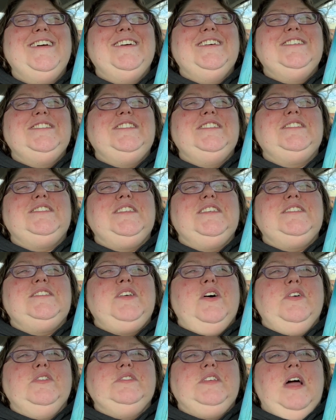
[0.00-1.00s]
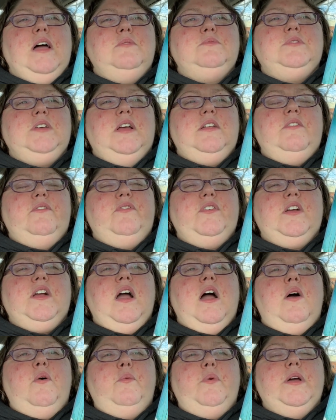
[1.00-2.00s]
she's this whole time trying to figure
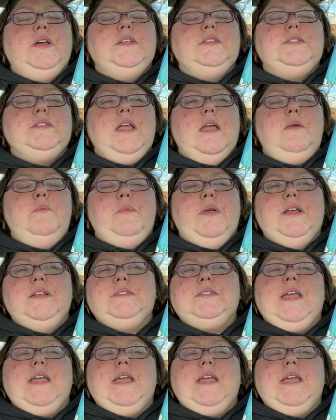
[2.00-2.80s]
out what his name is.